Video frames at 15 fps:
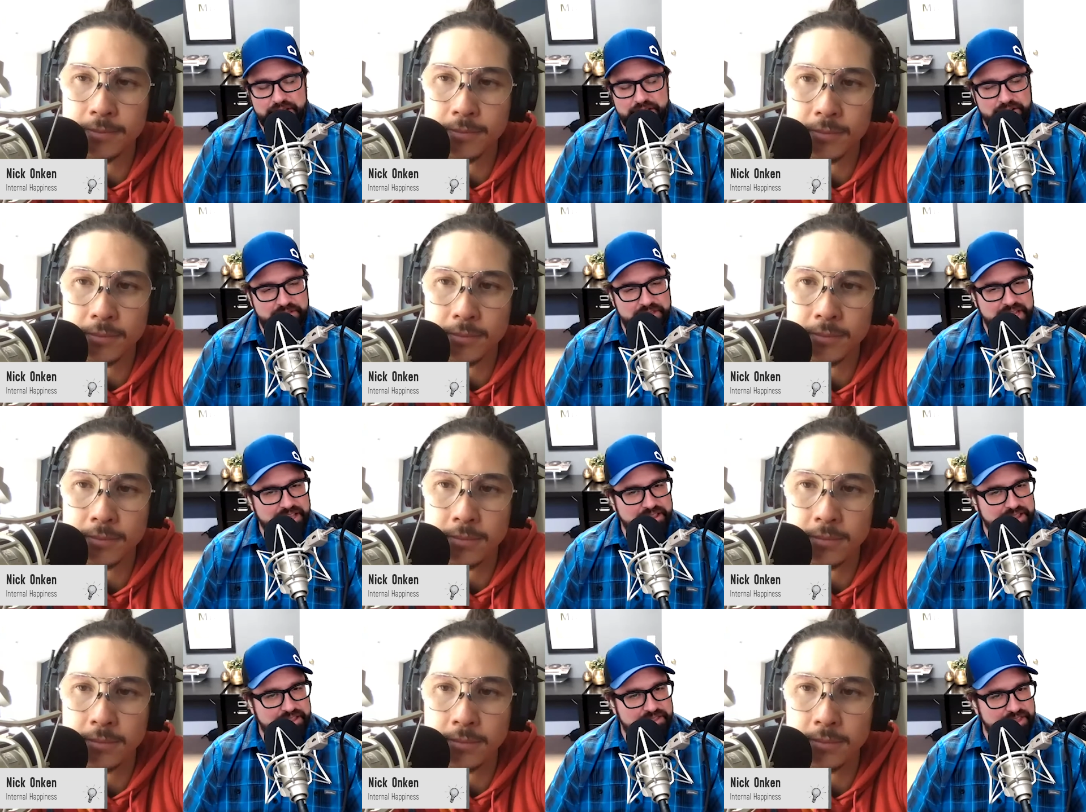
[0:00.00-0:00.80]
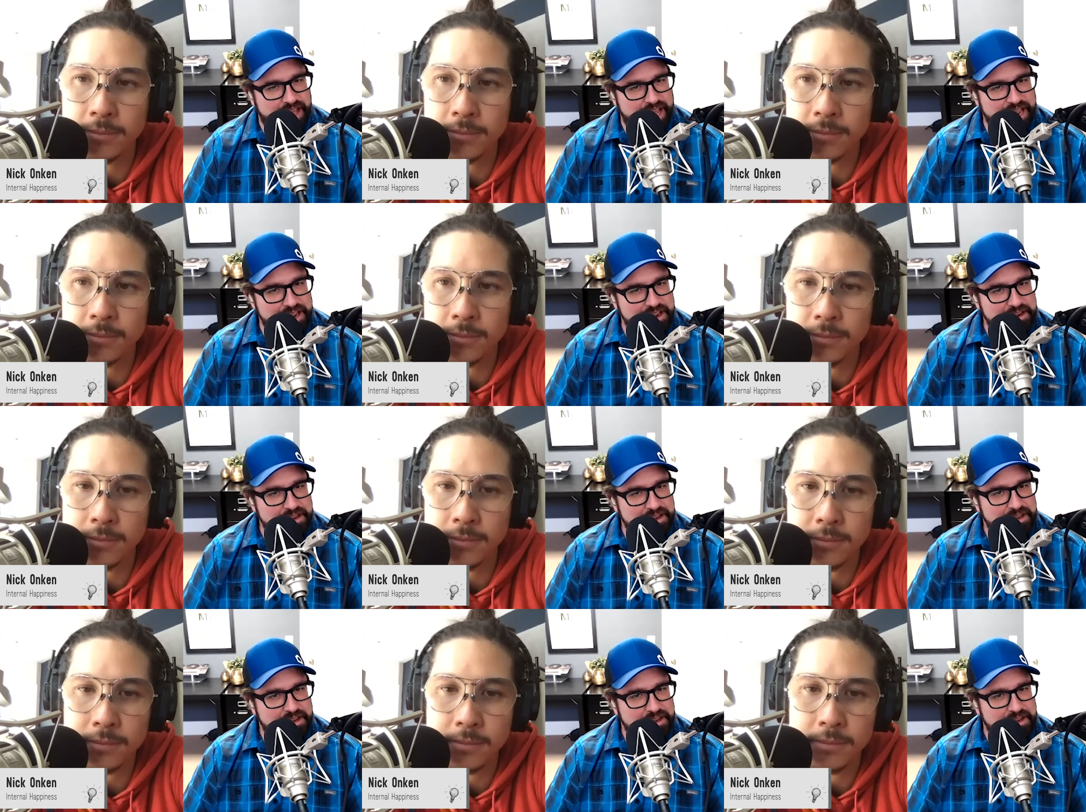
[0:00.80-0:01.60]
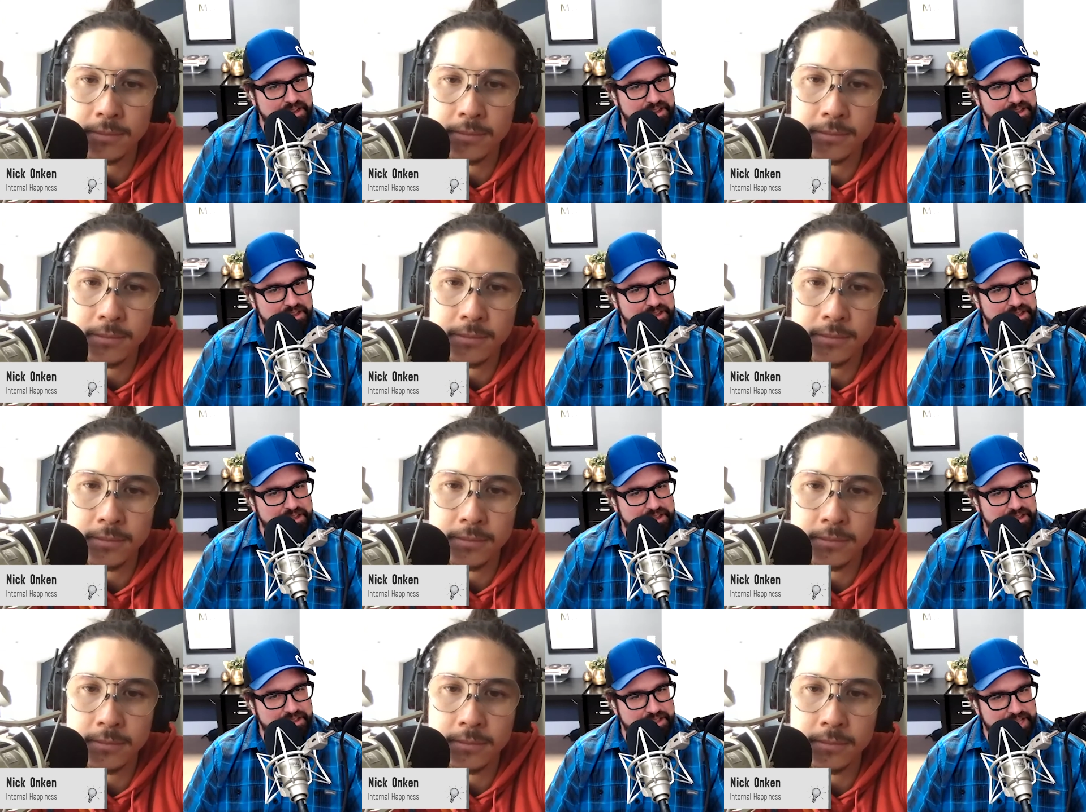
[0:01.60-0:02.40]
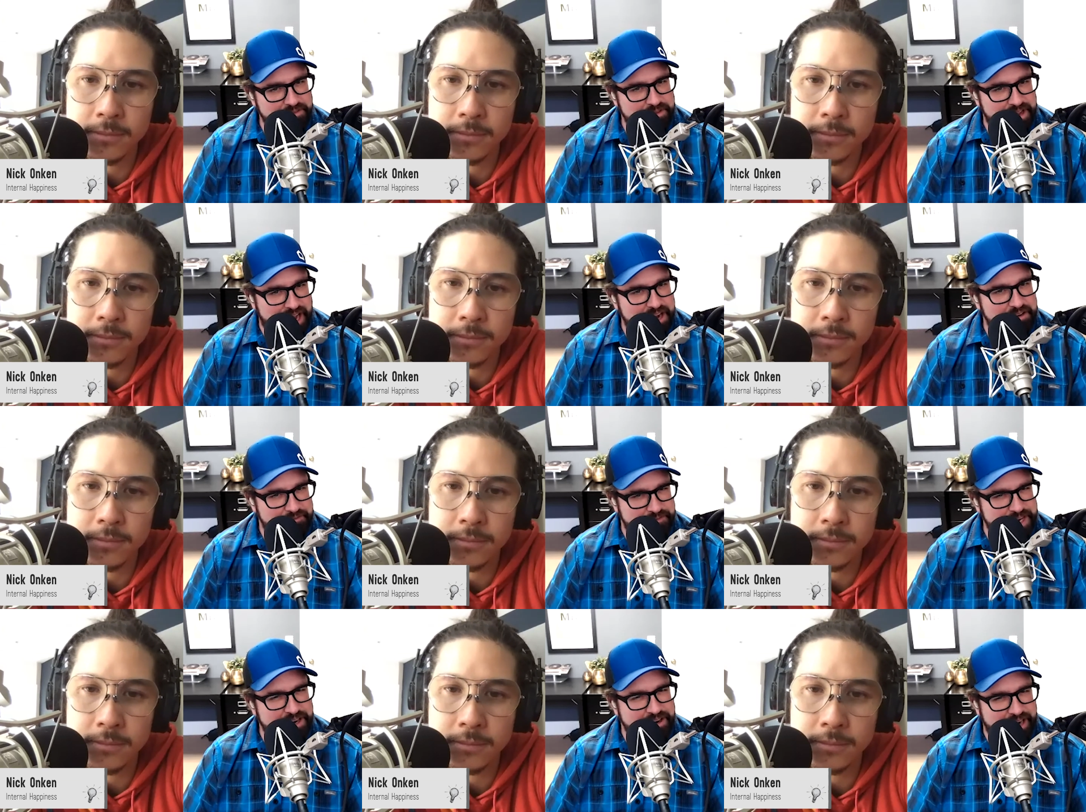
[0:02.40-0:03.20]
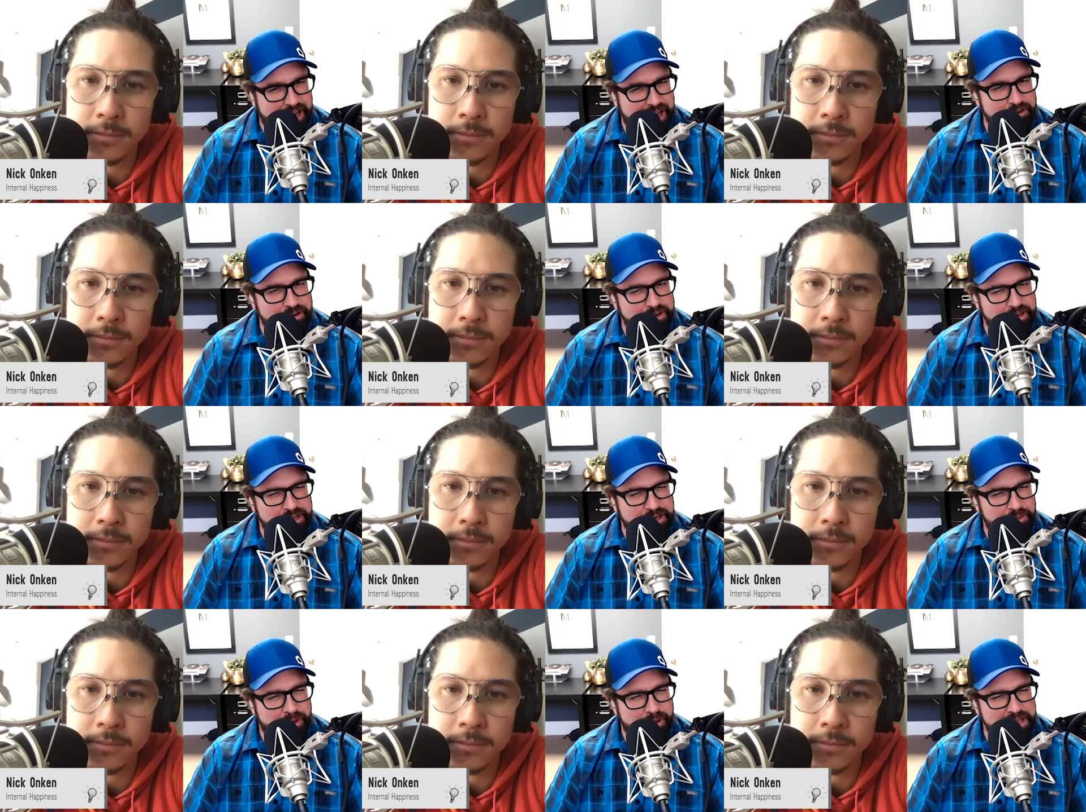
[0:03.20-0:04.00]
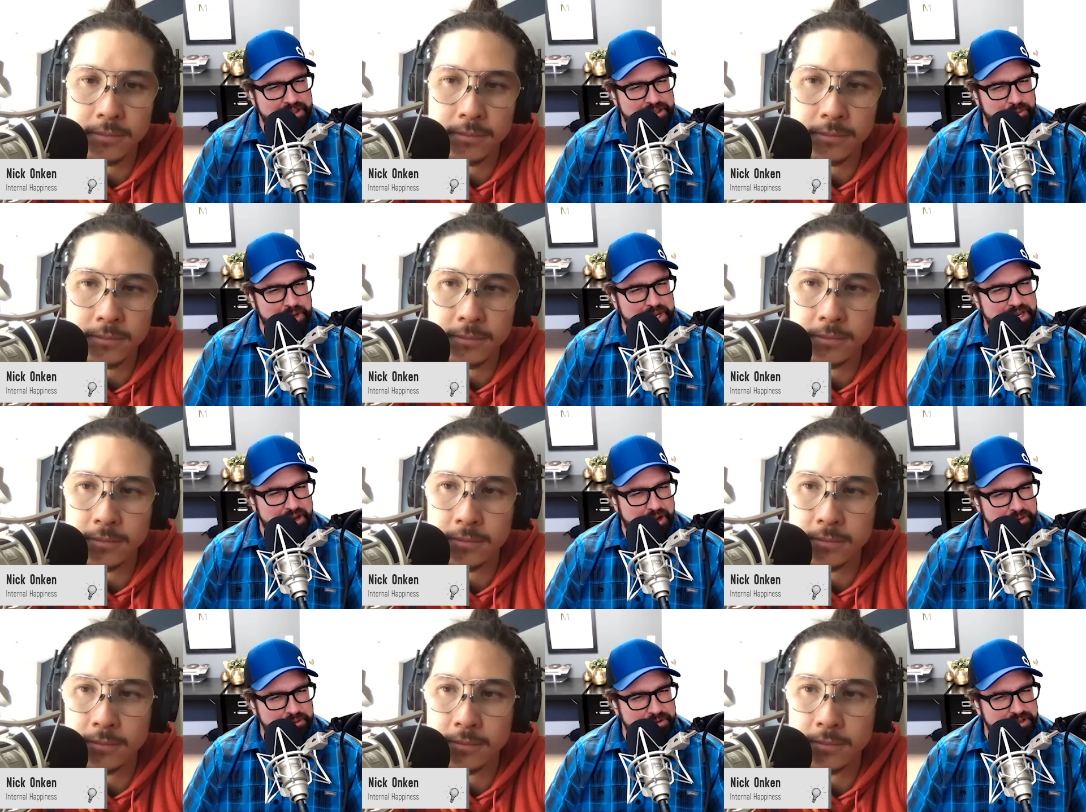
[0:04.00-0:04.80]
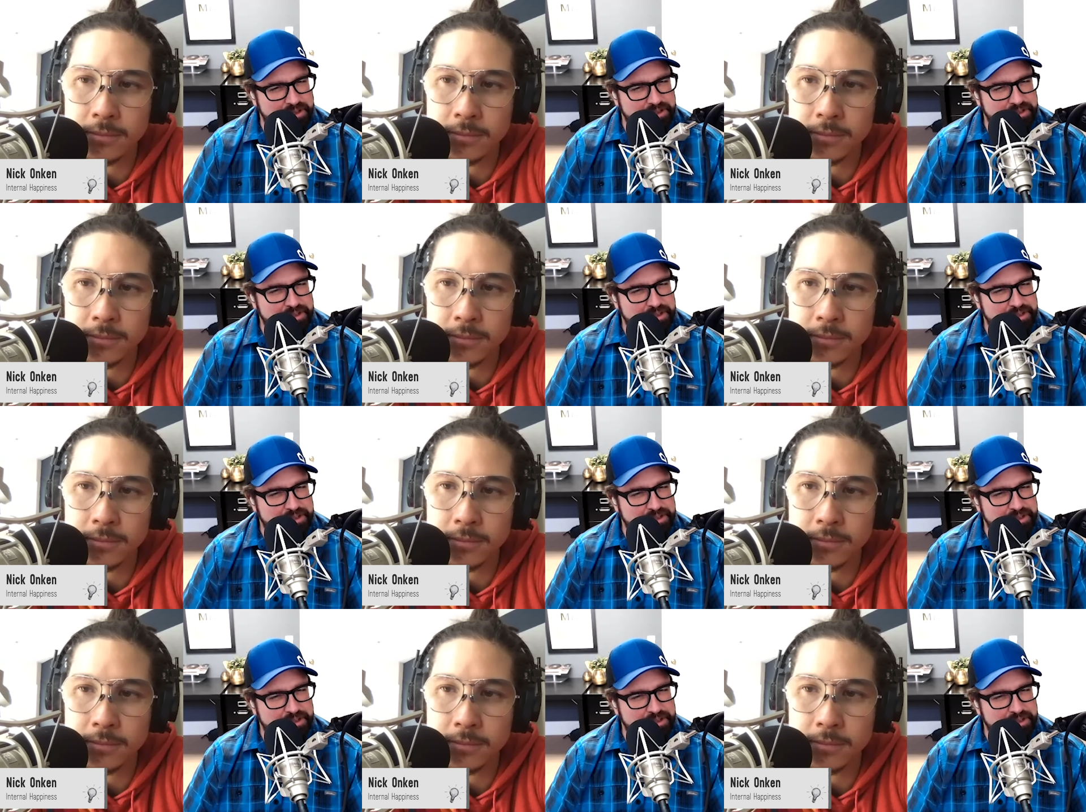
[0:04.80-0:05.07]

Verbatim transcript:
Speaker 1: Do you think that they they've got it figured out in a way that we don't?